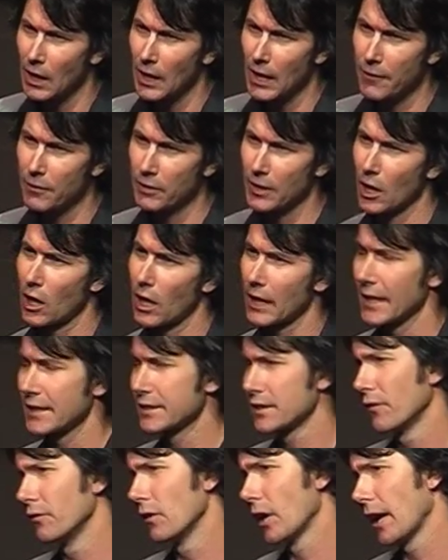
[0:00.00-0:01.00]
Even though I
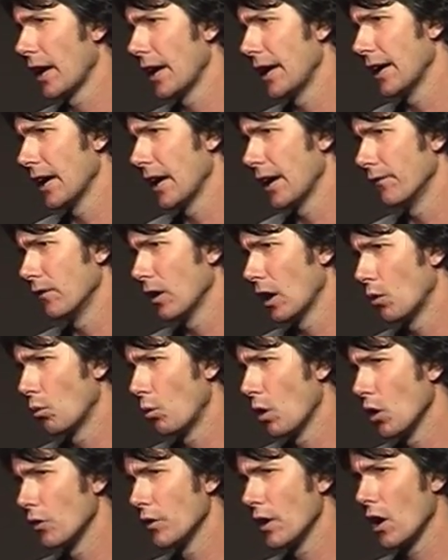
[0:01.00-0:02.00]
guess I'm not a
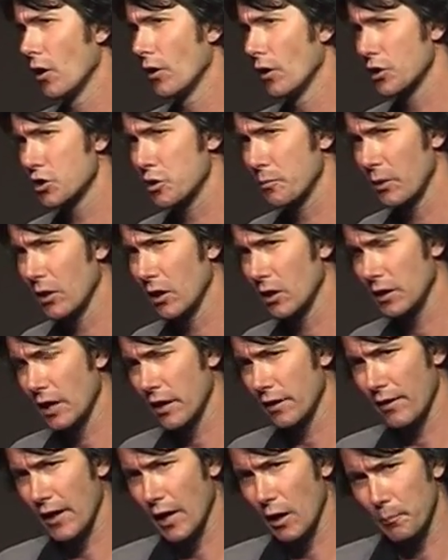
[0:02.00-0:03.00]
well-known entrepreneur, a lot
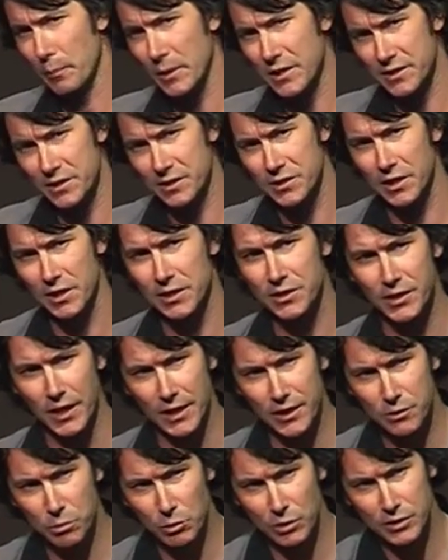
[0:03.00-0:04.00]
of our business
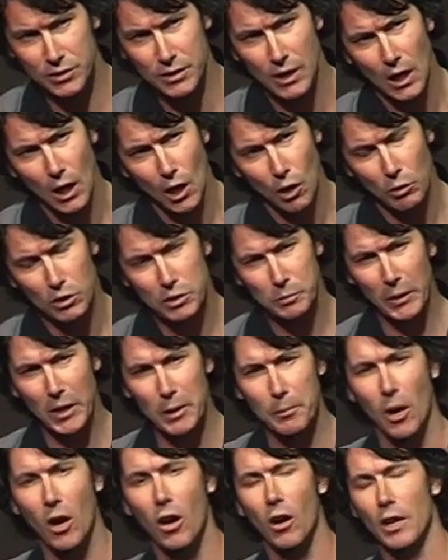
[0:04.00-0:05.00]
success was
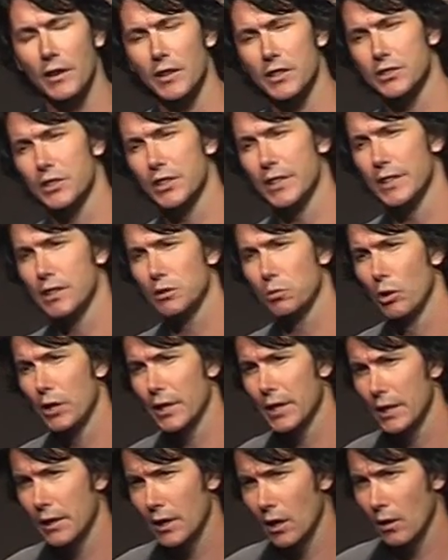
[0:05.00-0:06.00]
pretty behind the scenes,
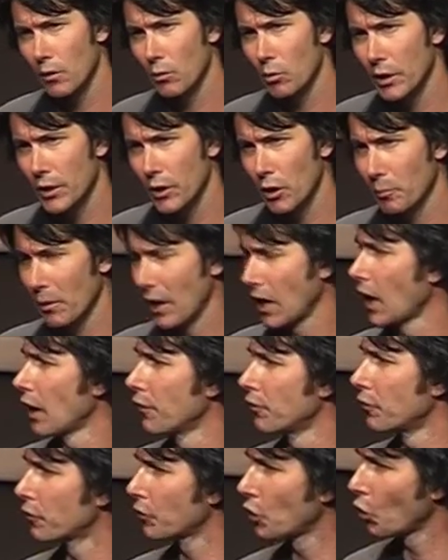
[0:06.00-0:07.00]
working on
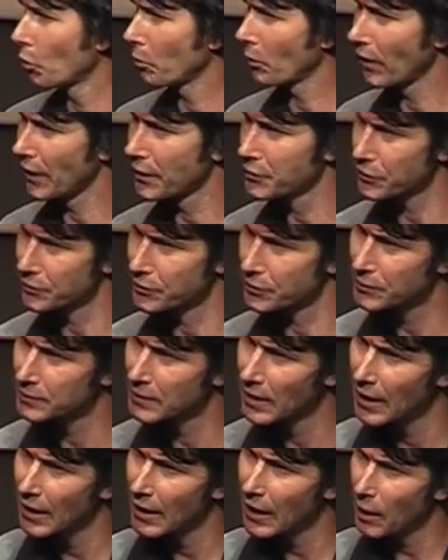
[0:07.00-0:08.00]
behalf of corporations.
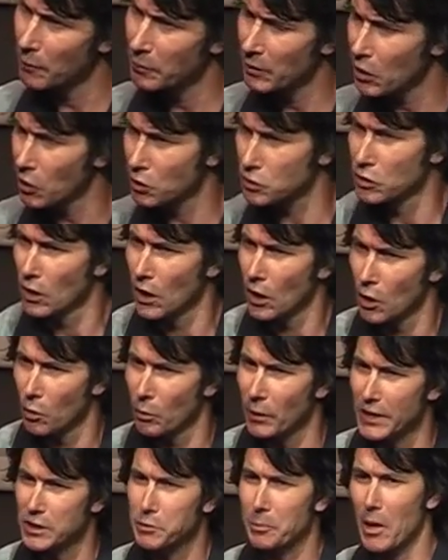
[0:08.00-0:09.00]
And because
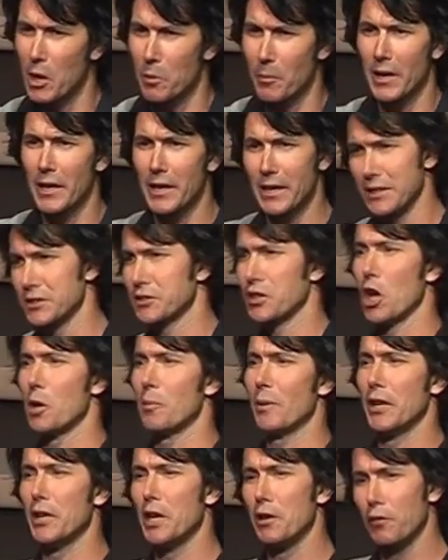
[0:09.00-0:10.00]
we experimented in so
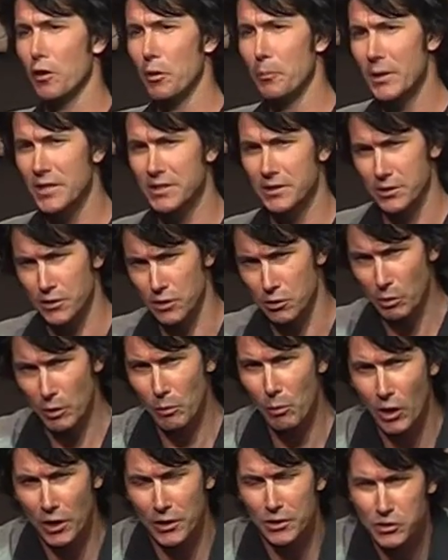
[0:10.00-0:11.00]
many different businesses, we
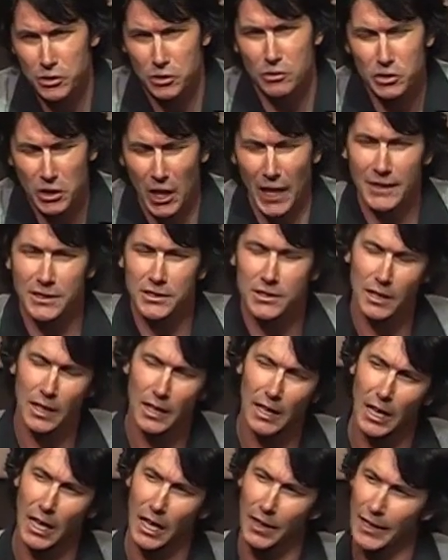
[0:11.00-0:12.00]
weren't just
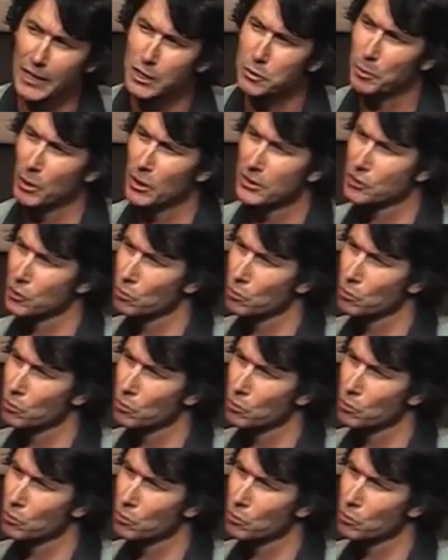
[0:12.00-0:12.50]
experts